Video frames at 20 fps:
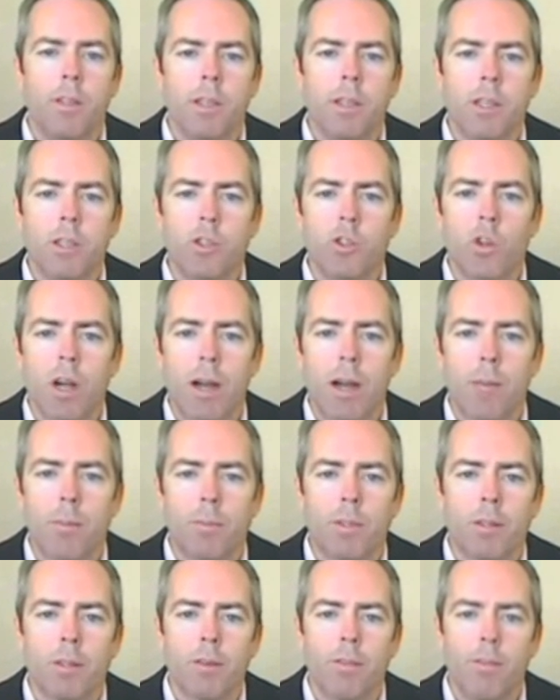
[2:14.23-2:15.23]
The yen
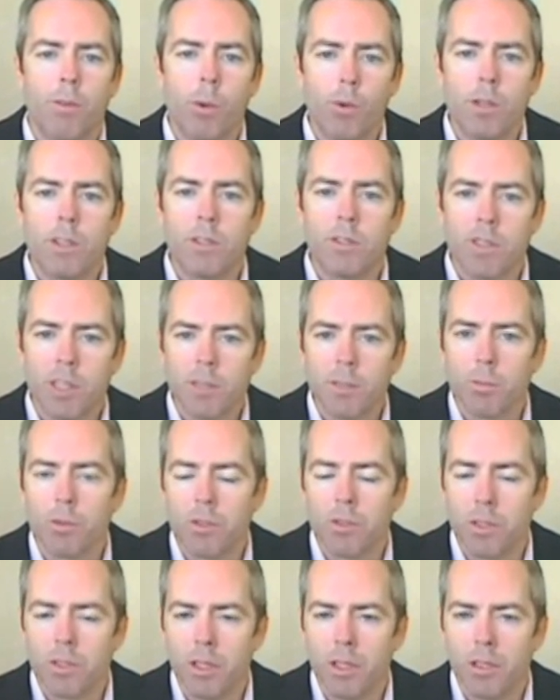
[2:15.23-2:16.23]
dropped
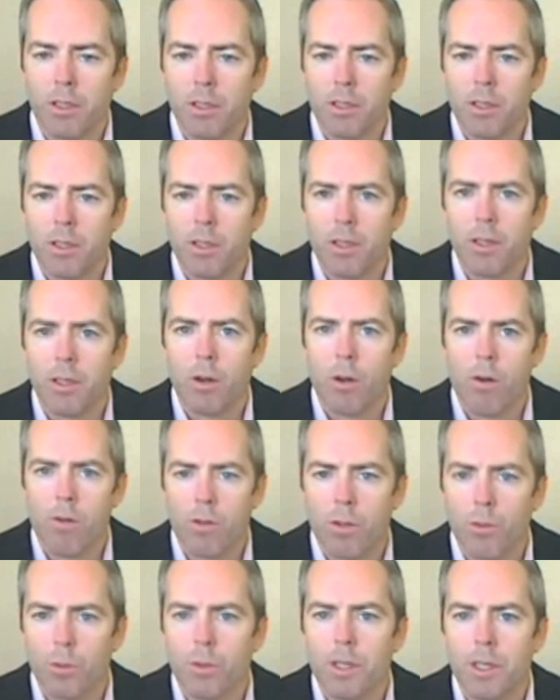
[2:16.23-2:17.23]
46%
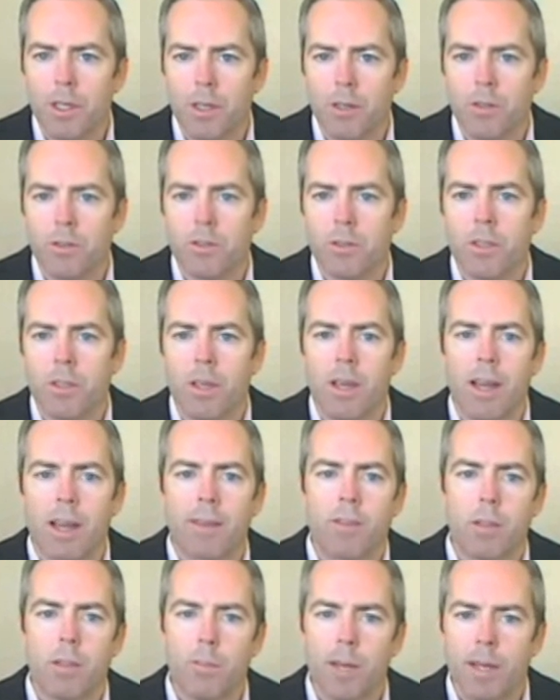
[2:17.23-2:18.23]
over 3 years
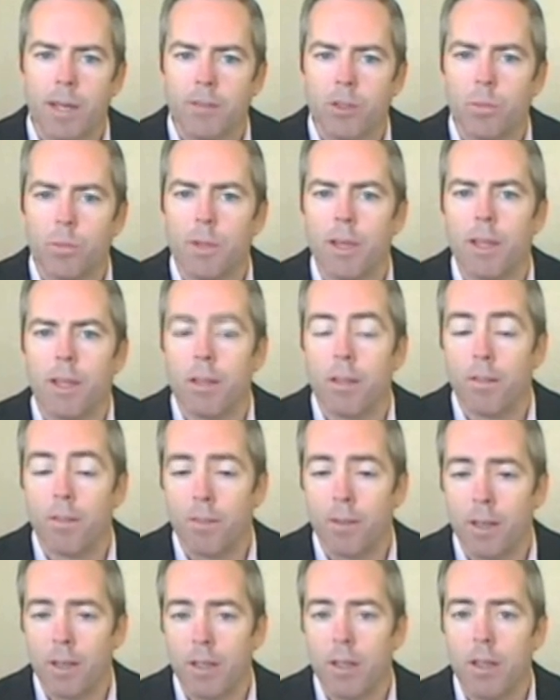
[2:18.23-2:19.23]
after the Bank of Japan and the
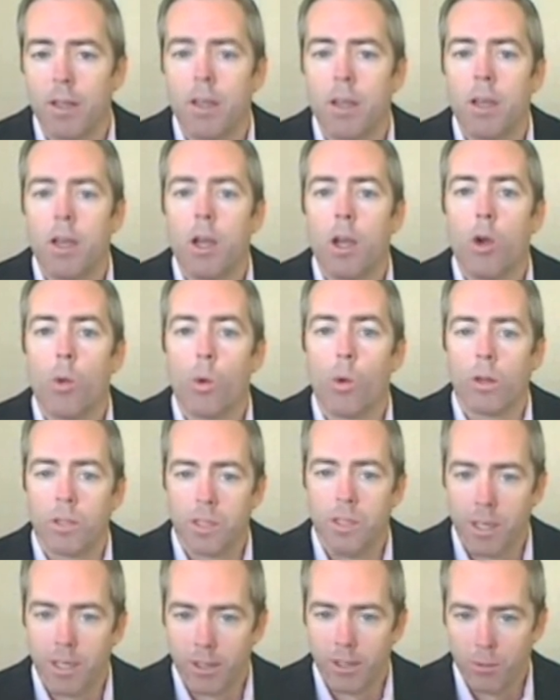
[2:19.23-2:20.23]
Fed
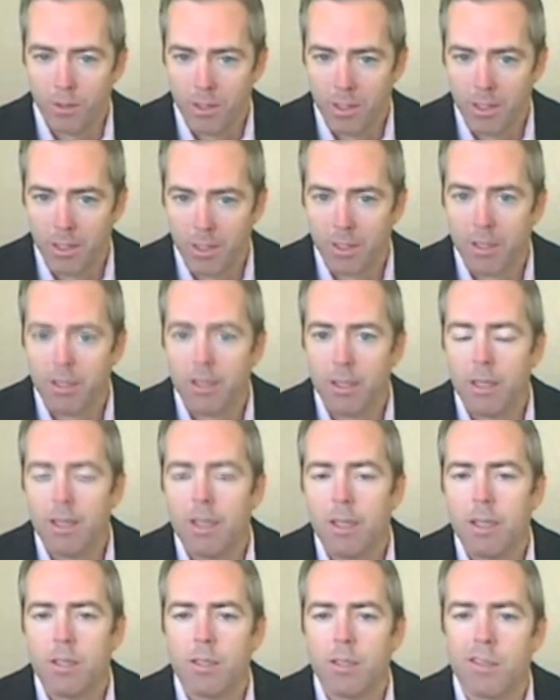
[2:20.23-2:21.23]
worked together again
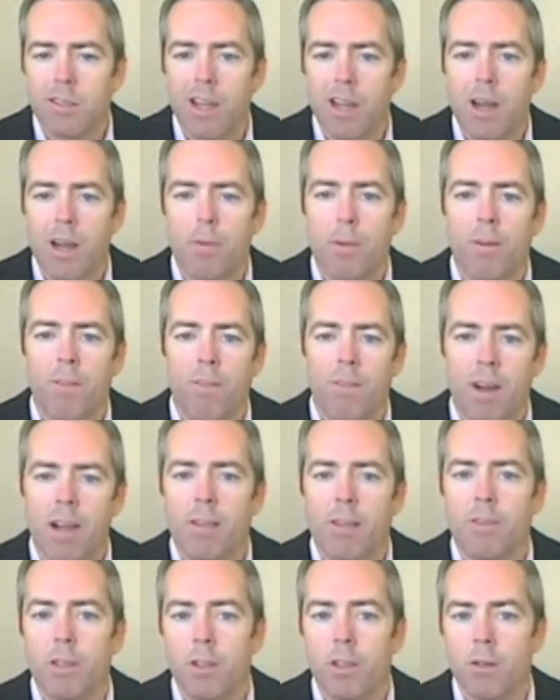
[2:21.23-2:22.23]
to stop a
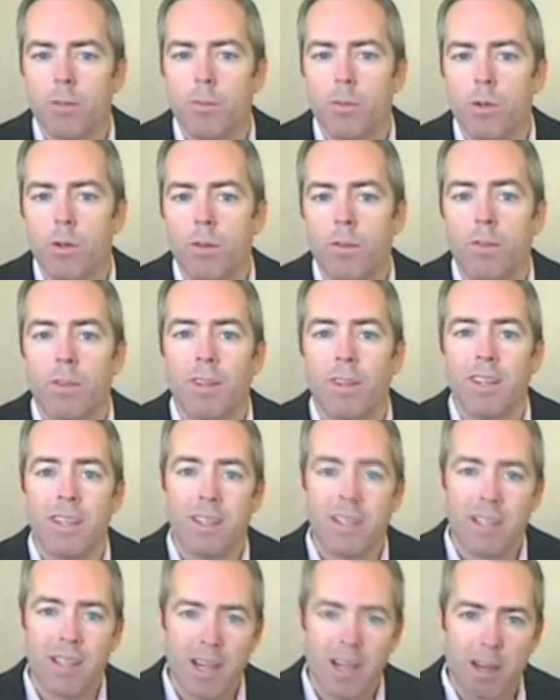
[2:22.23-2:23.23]
5-year move
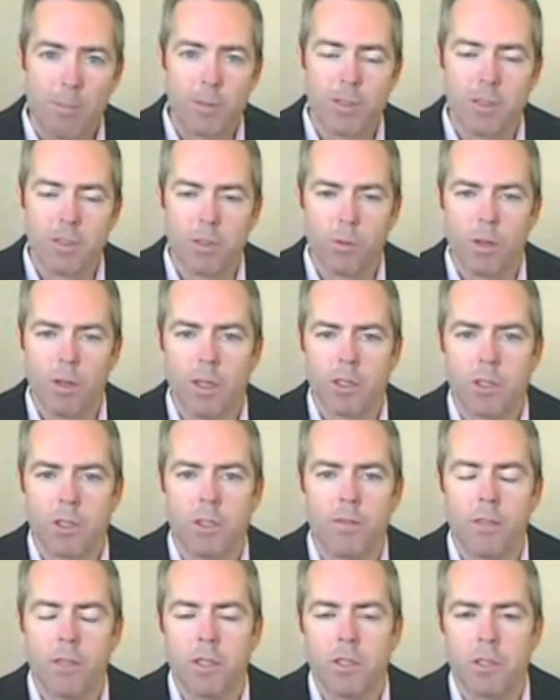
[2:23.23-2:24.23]
in the opposite
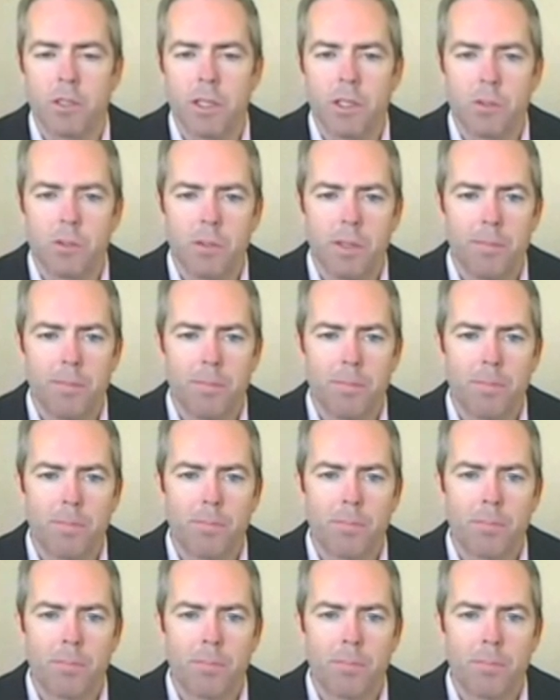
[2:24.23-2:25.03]
direction of the exchange rate.